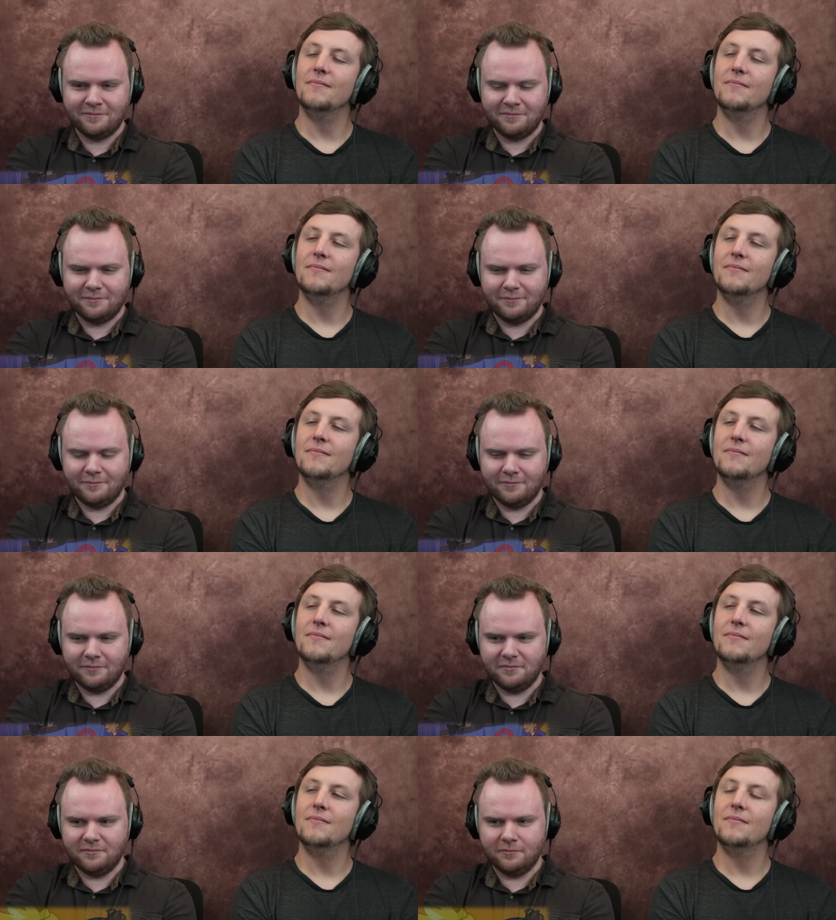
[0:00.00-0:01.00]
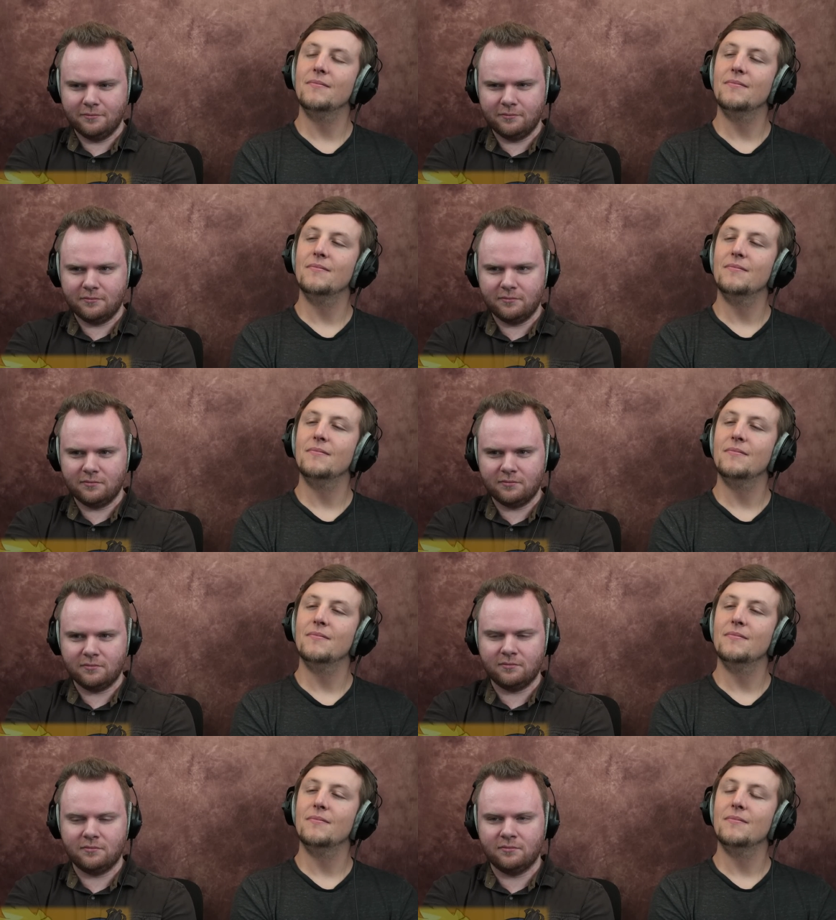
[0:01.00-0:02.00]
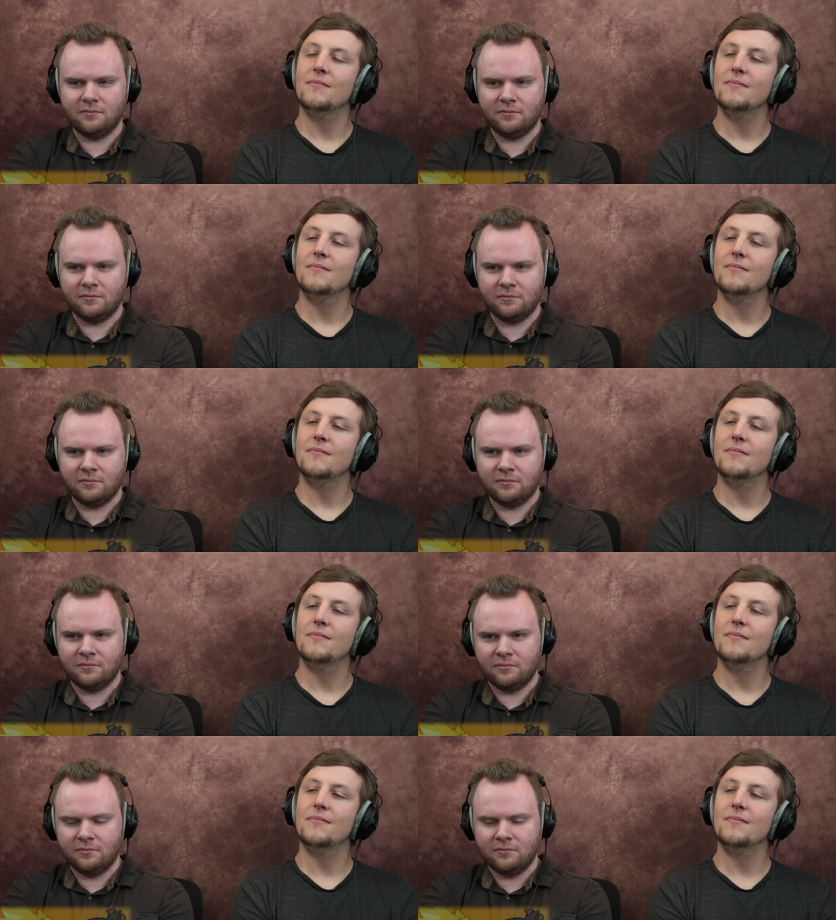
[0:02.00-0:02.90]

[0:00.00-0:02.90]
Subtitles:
(no one is talking)